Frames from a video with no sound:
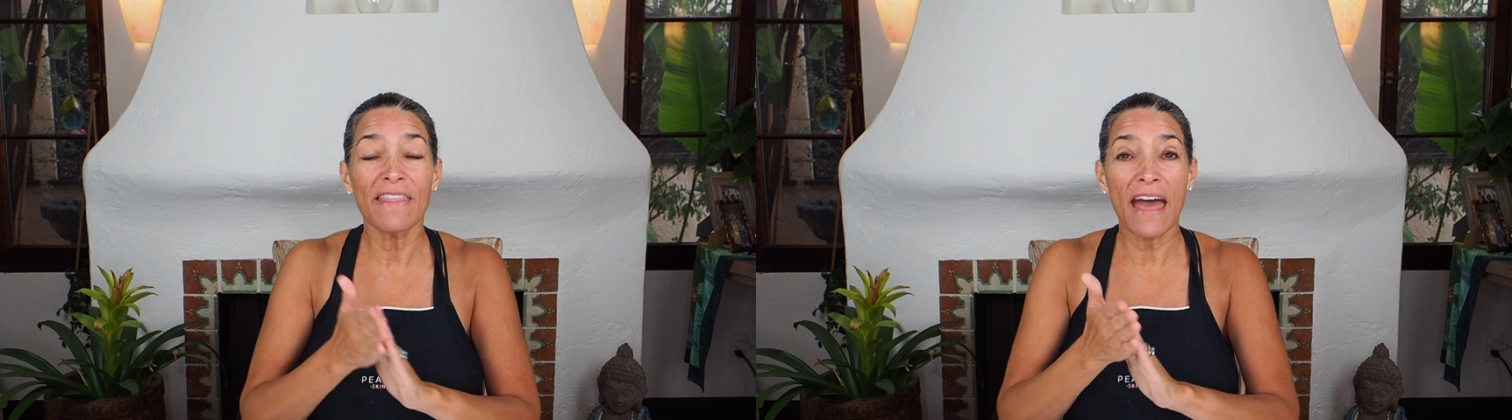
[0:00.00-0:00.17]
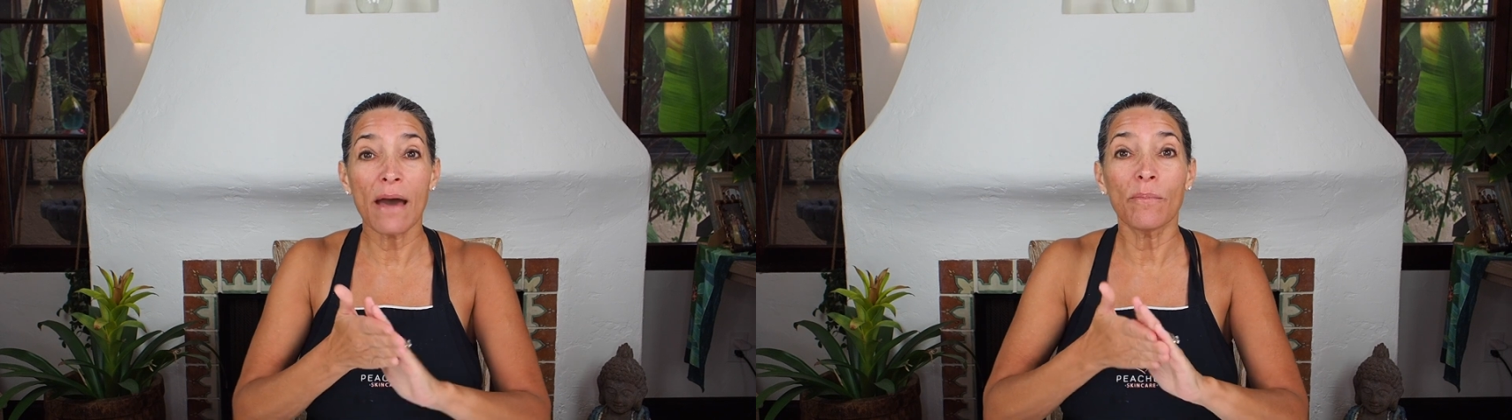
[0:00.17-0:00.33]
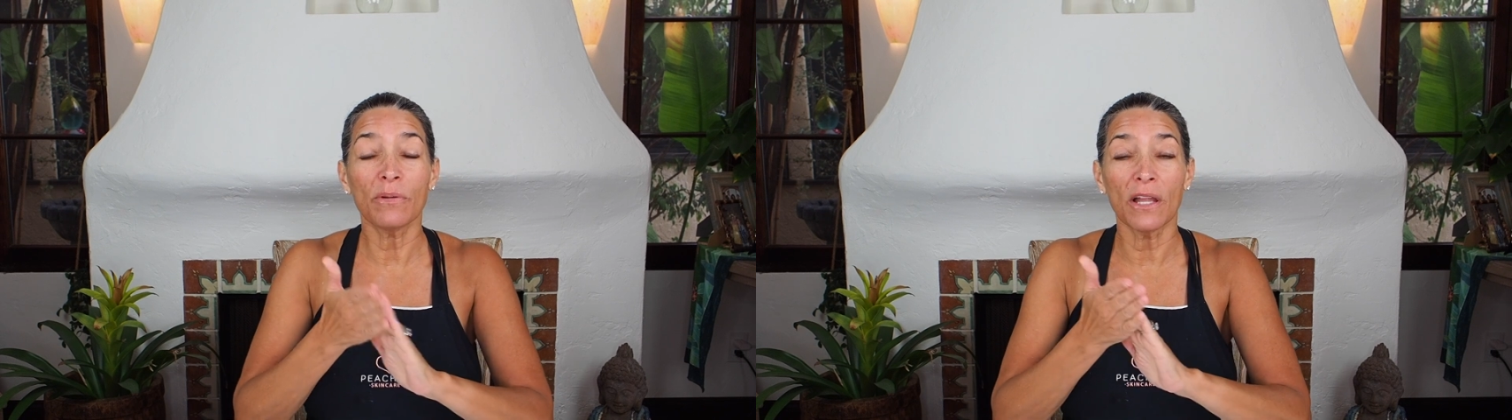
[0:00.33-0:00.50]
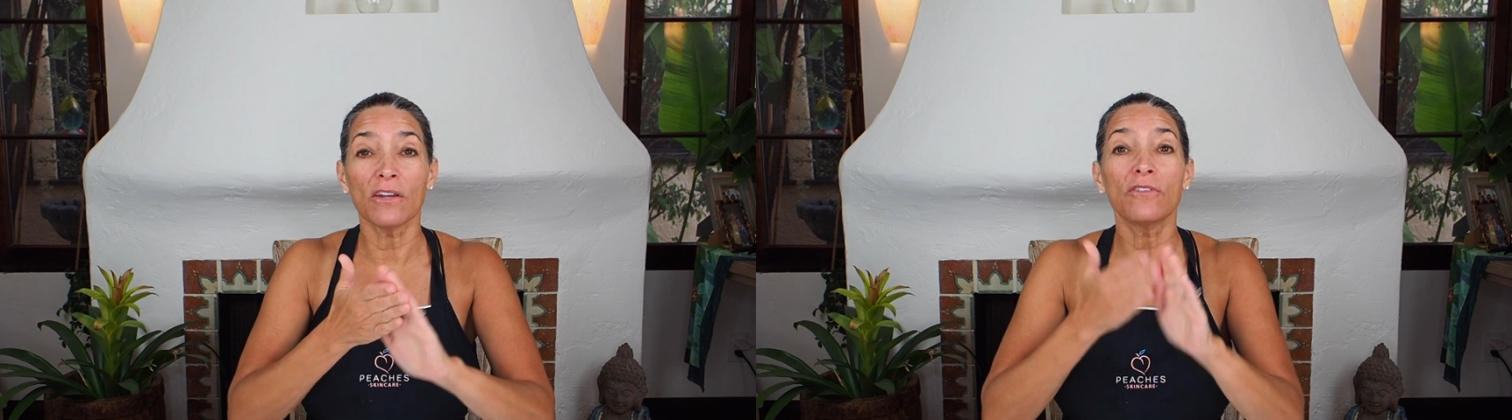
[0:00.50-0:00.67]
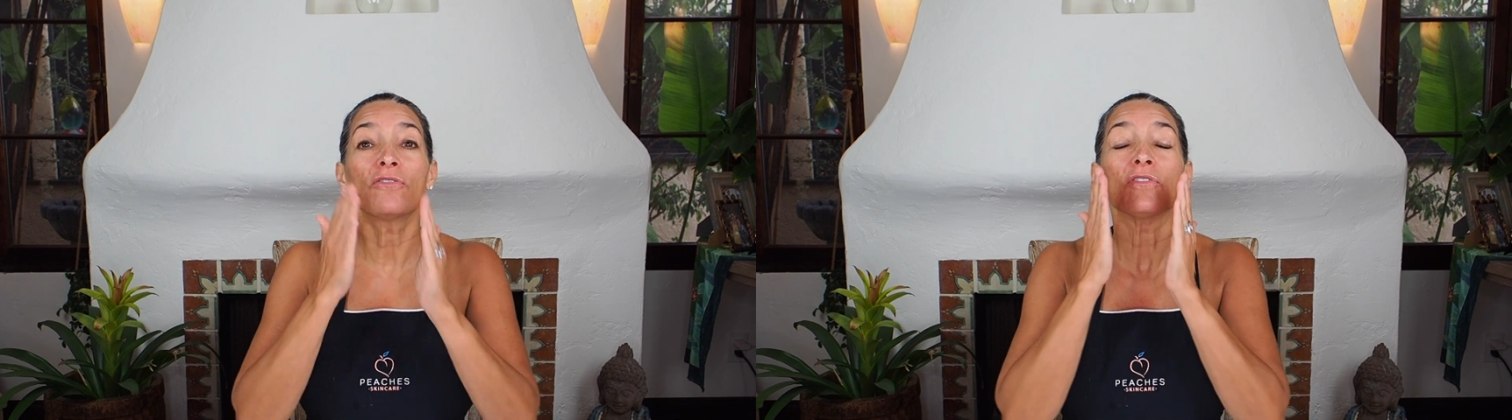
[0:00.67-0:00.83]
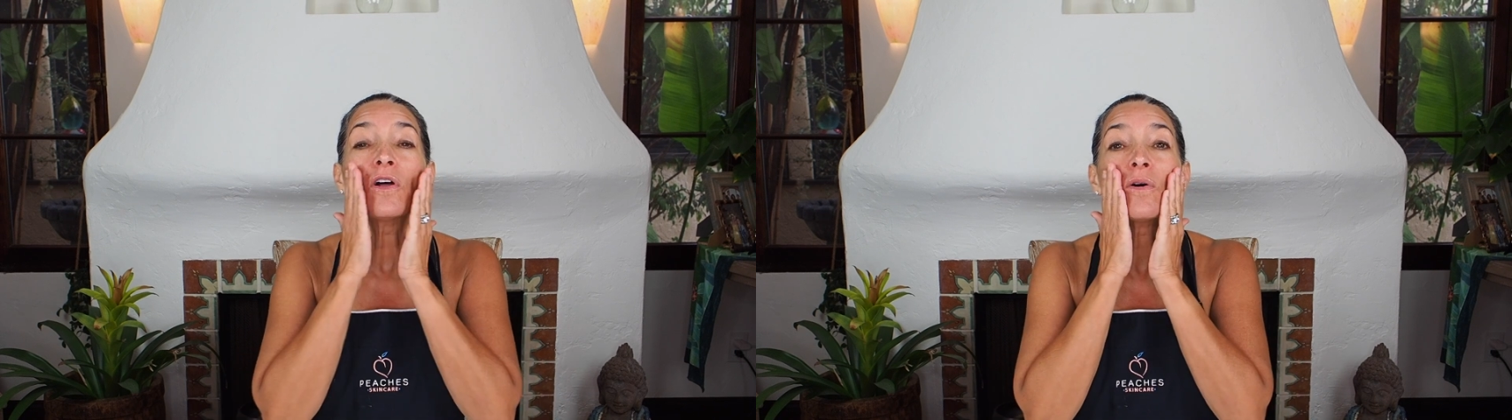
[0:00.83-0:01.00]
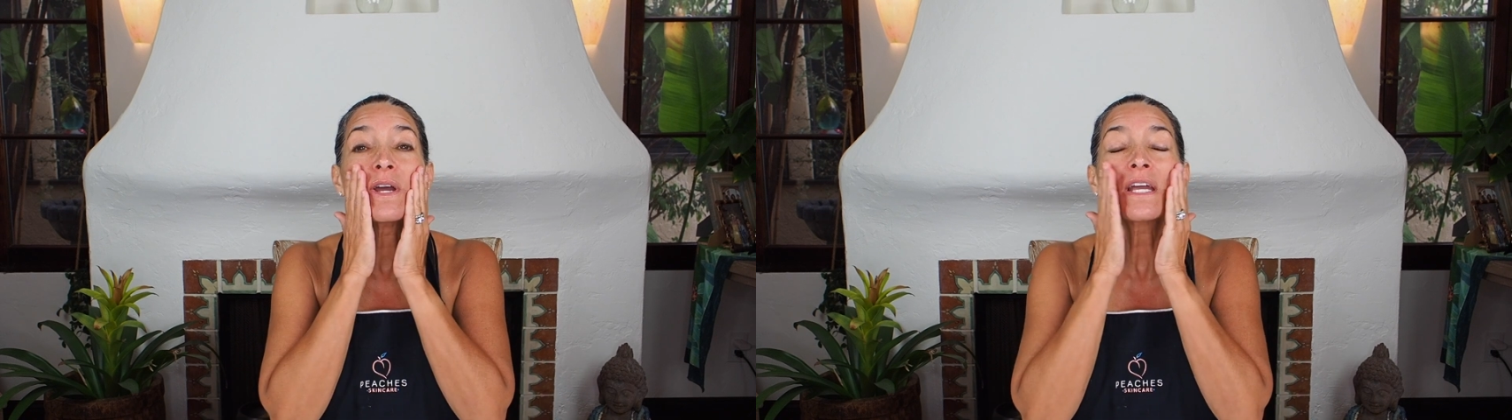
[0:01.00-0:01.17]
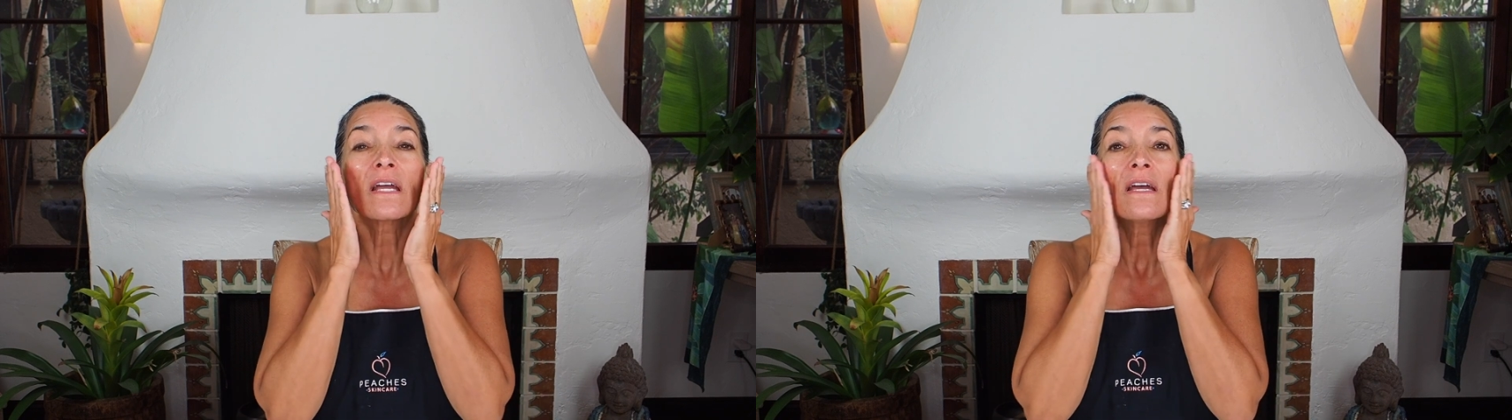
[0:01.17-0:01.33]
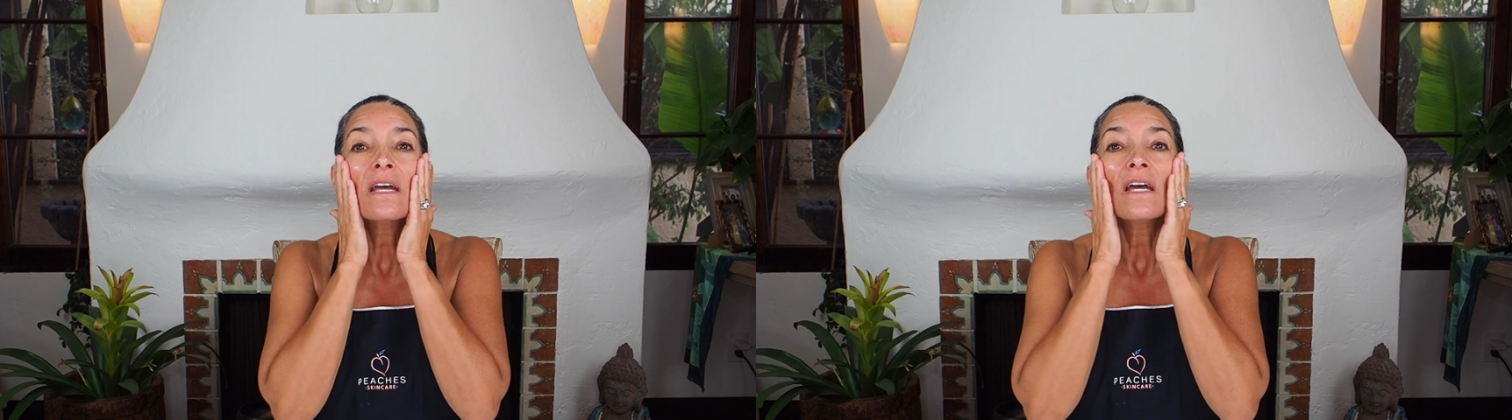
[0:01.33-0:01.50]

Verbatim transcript: that blood flowing.